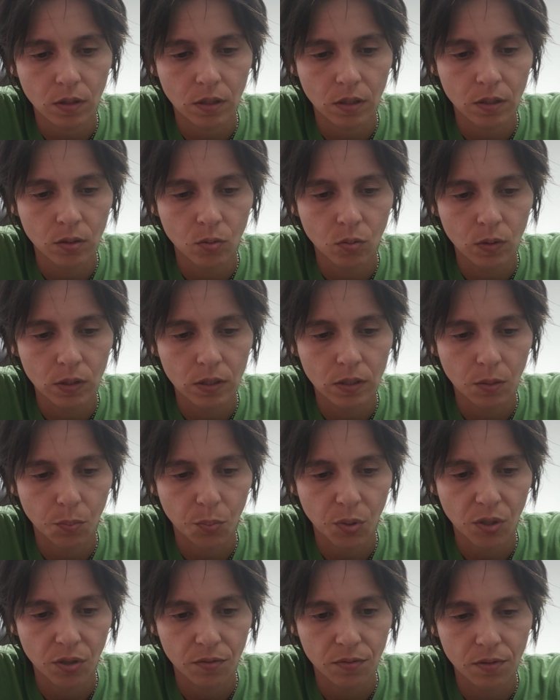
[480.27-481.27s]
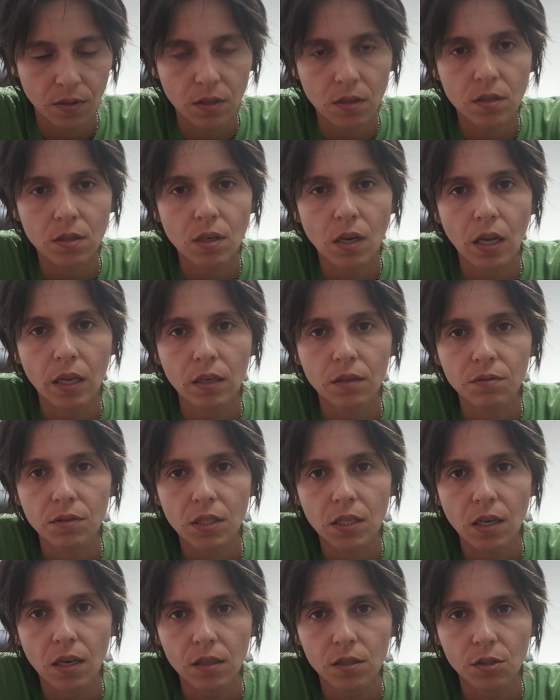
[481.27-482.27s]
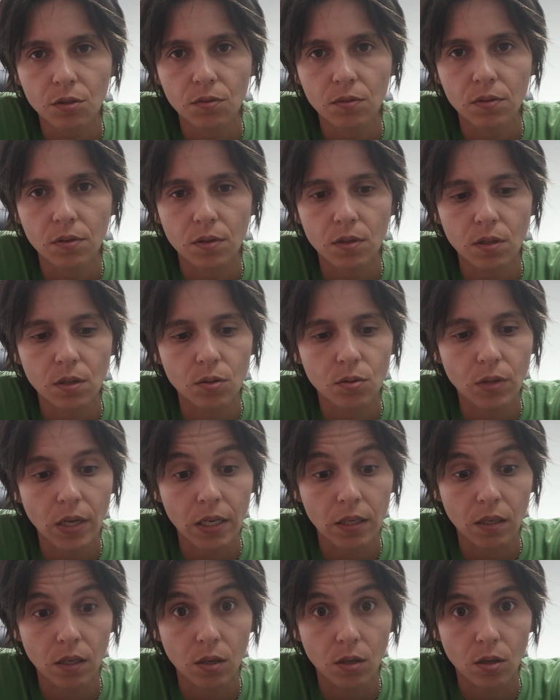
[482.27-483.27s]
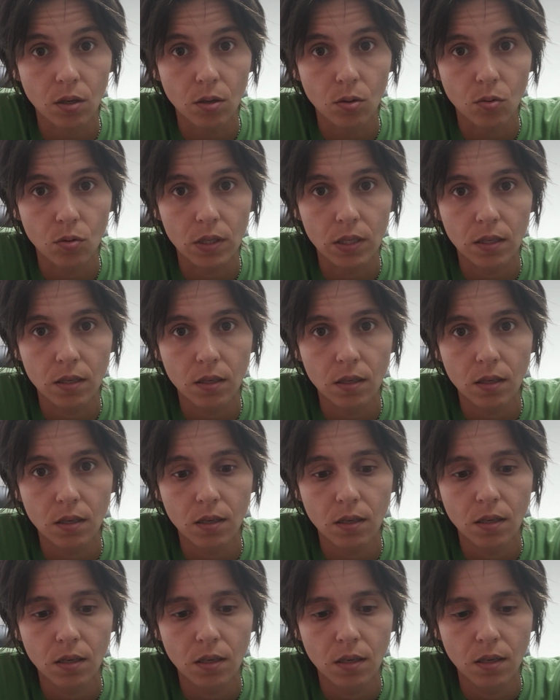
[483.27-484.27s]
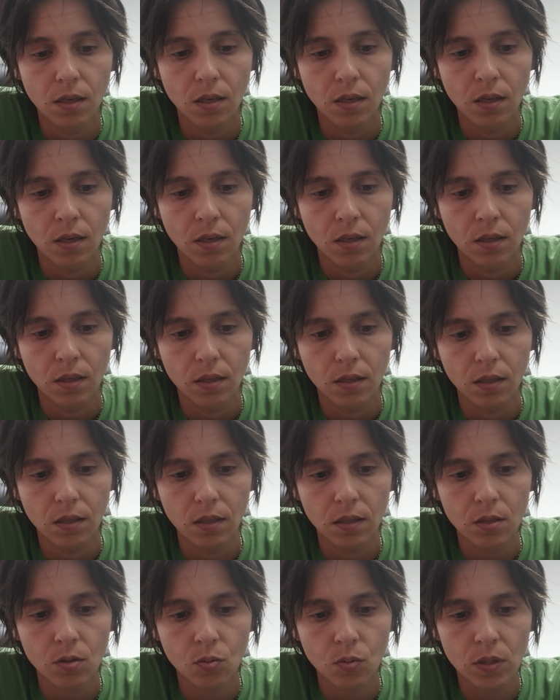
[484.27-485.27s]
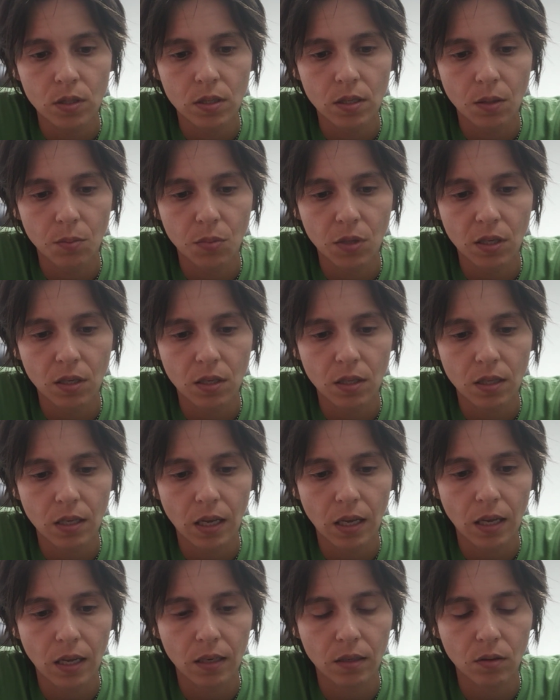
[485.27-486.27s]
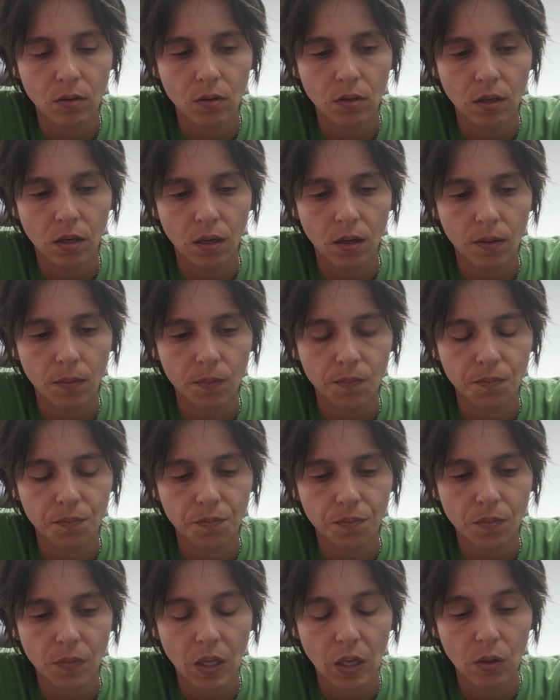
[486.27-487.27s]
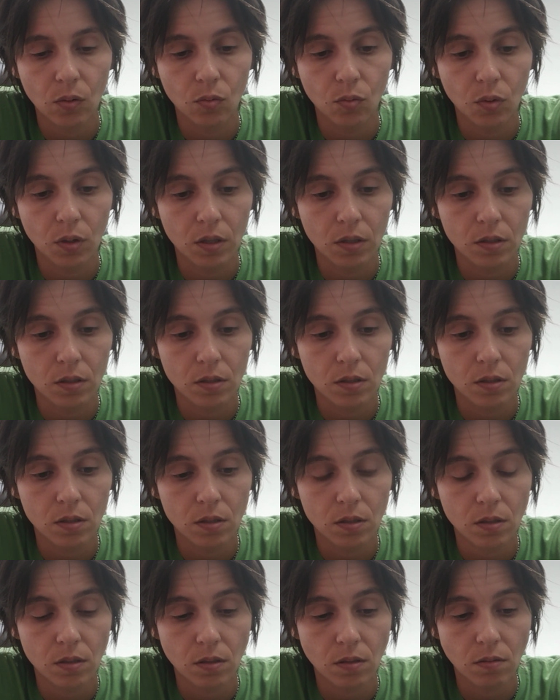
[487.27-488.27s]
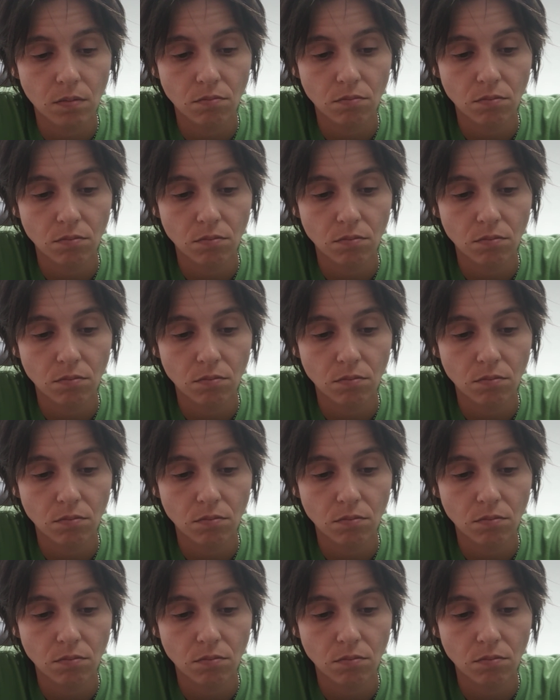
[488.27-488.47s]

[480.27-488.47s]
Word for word: This was the perfect kind of connection for you, and you knew it. This was something that um, was